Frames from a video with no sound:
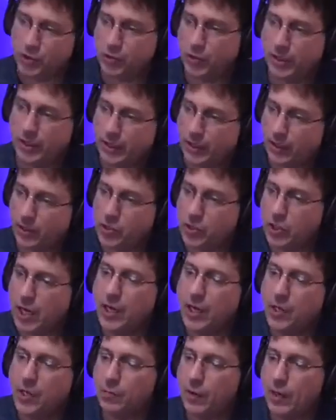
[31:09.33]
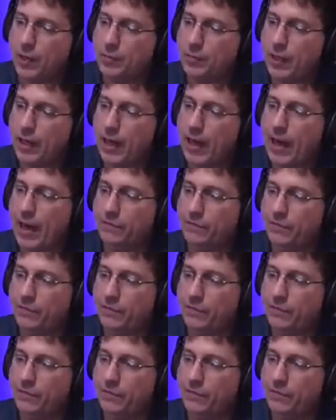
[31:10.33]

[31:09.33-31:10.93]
on an exchange might be a high